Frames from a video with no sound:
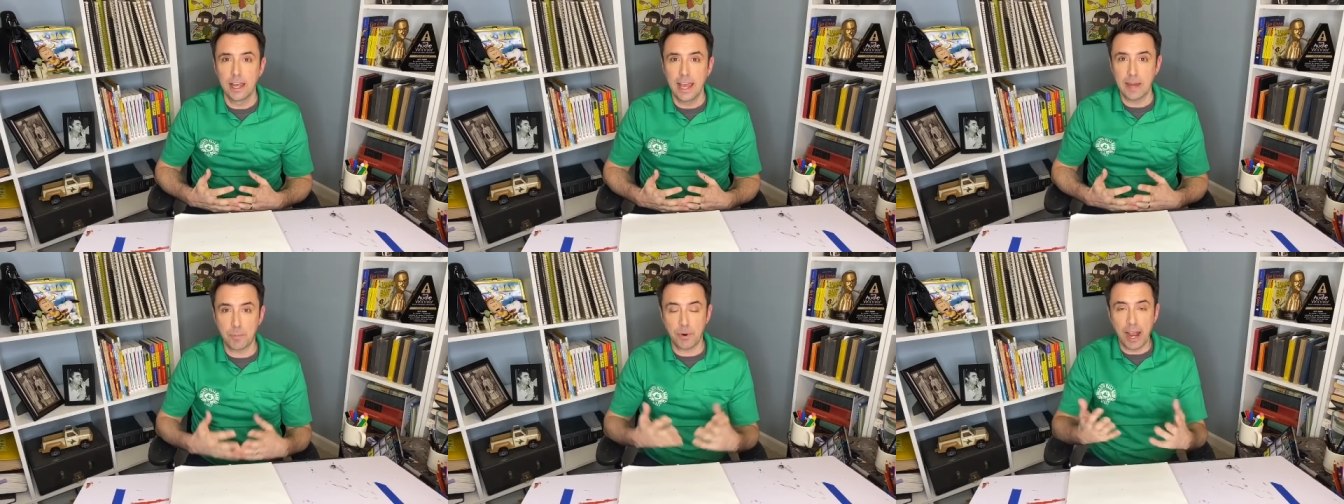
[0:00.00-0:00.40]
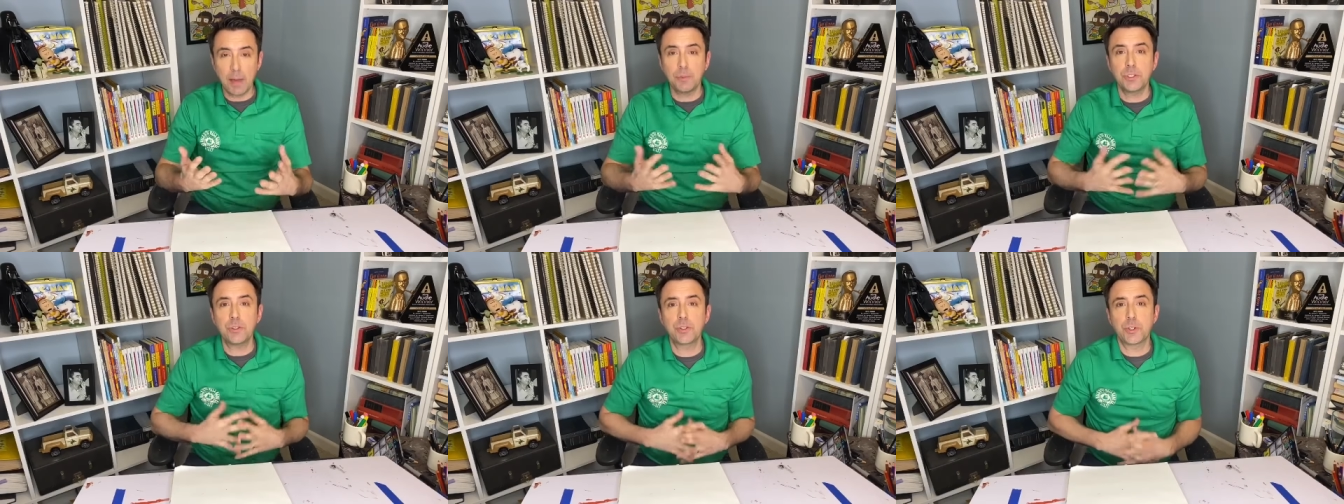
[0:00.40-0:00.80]
and
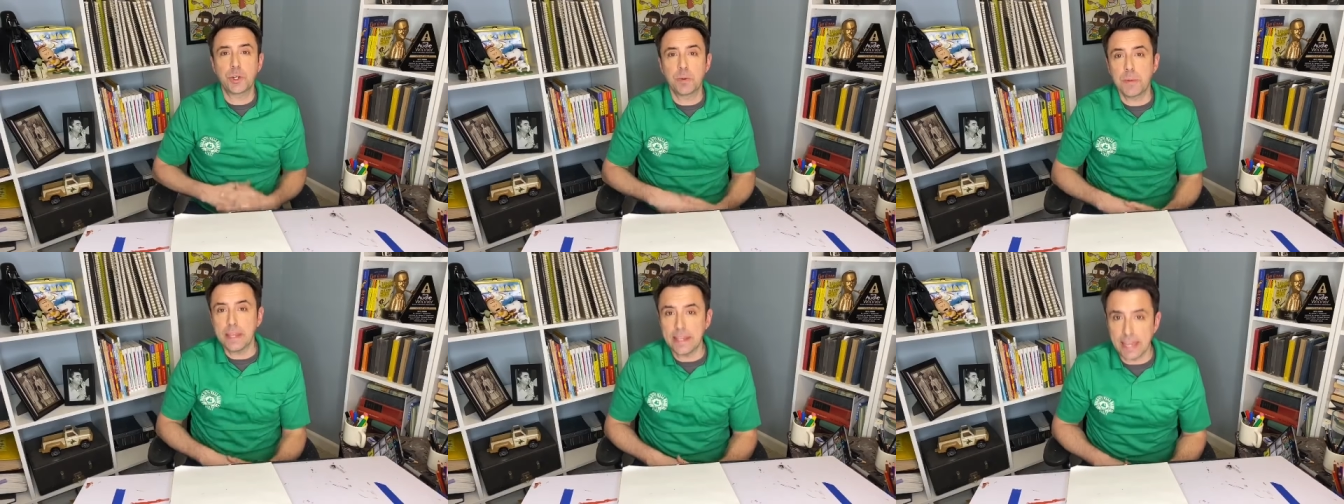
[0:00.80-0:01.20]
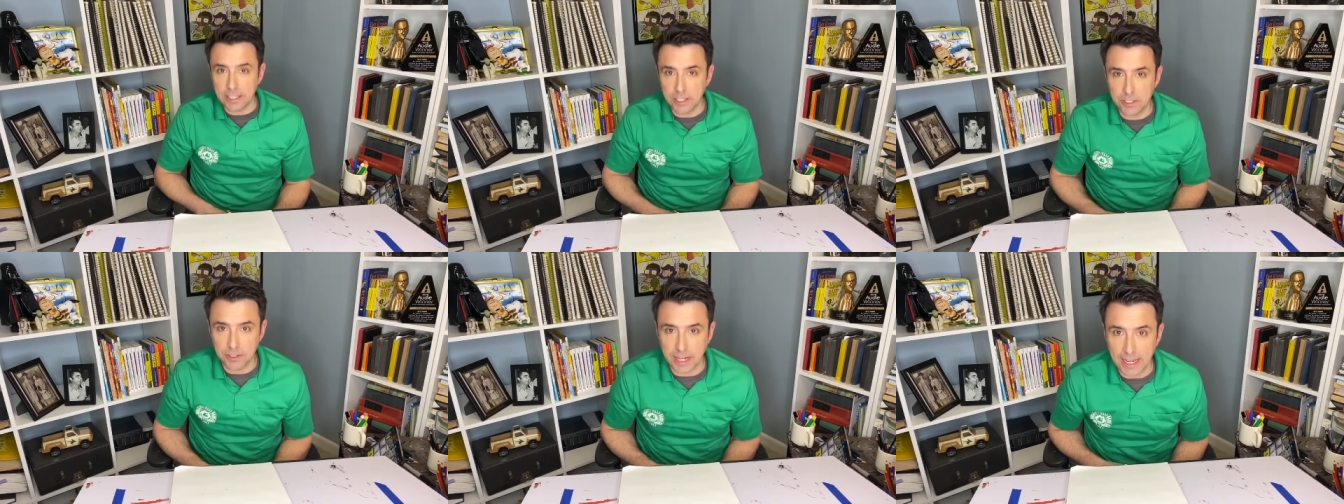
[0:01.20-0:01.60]
perhaps you joined me
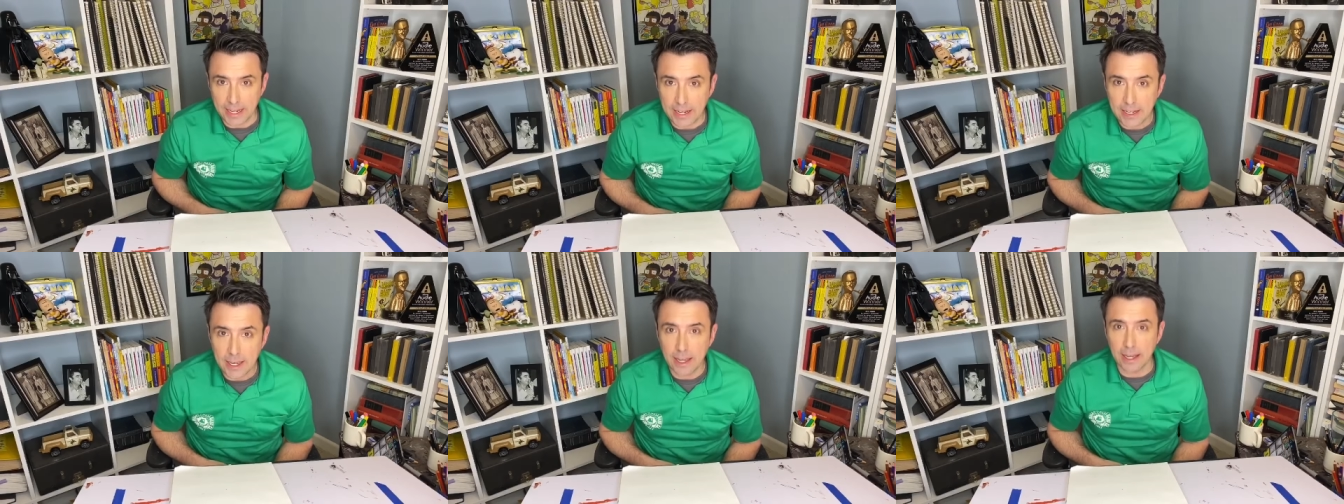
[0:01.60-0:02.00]
yesterday,